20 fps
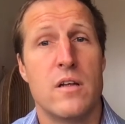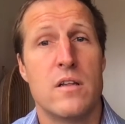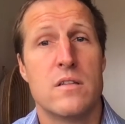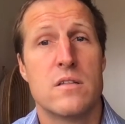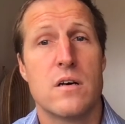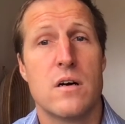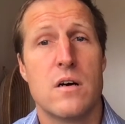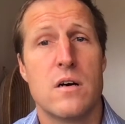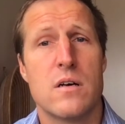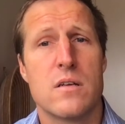
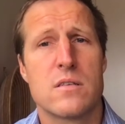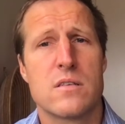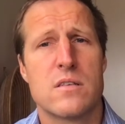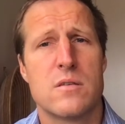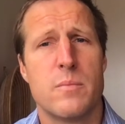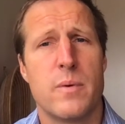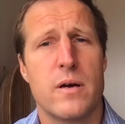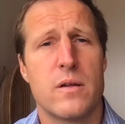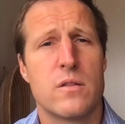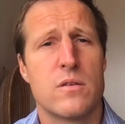that asks
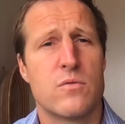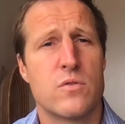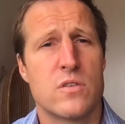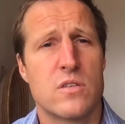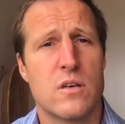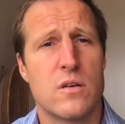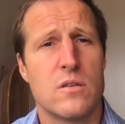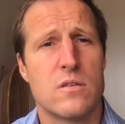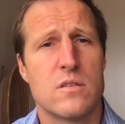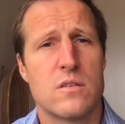about the
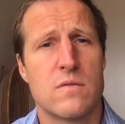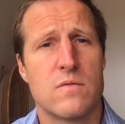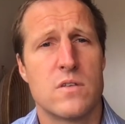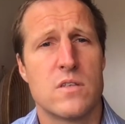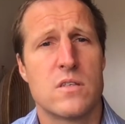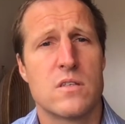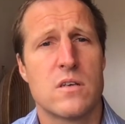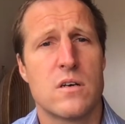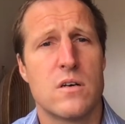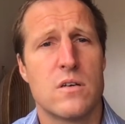results of the
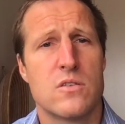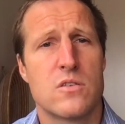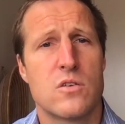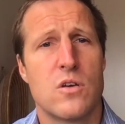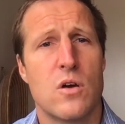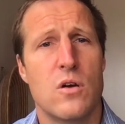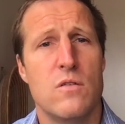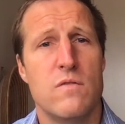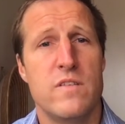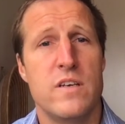
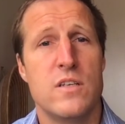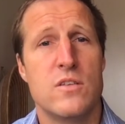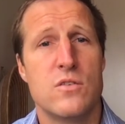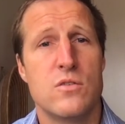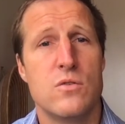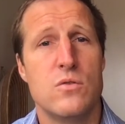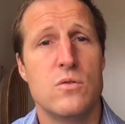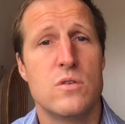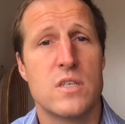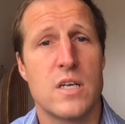
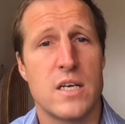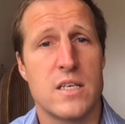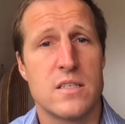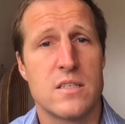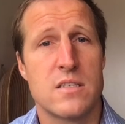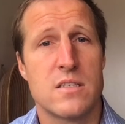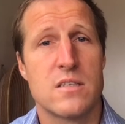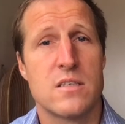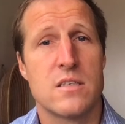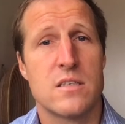SARS-CoV-2
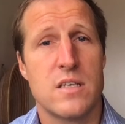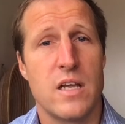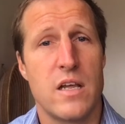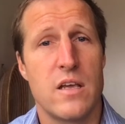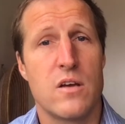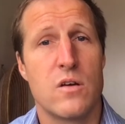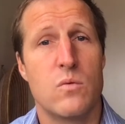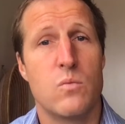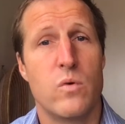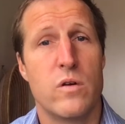tests
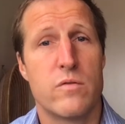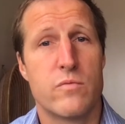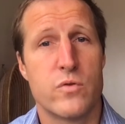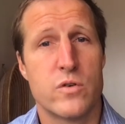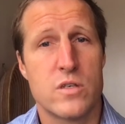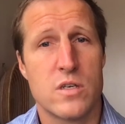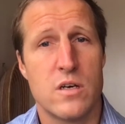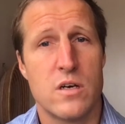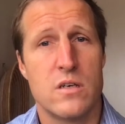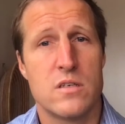taken with
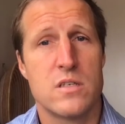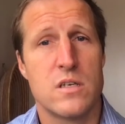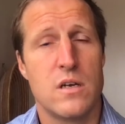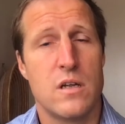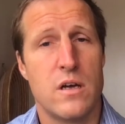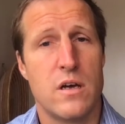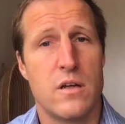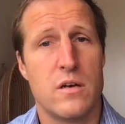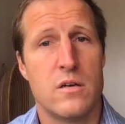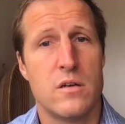Return to
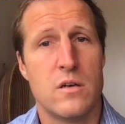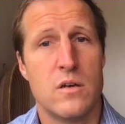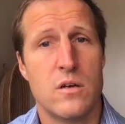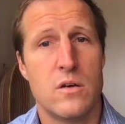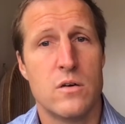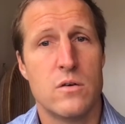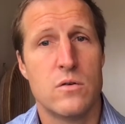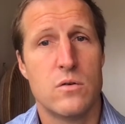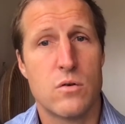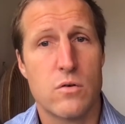Learn
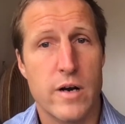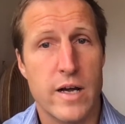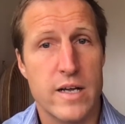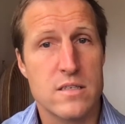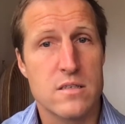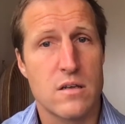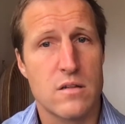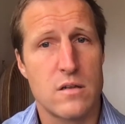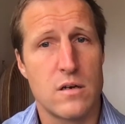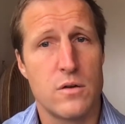or
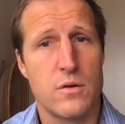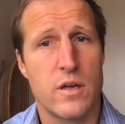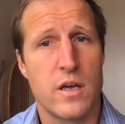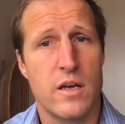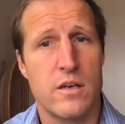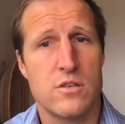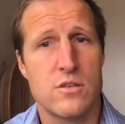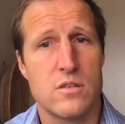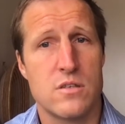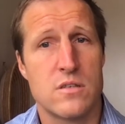at other
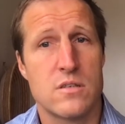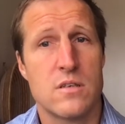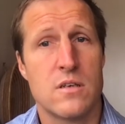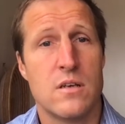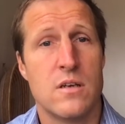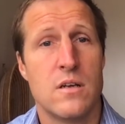locations.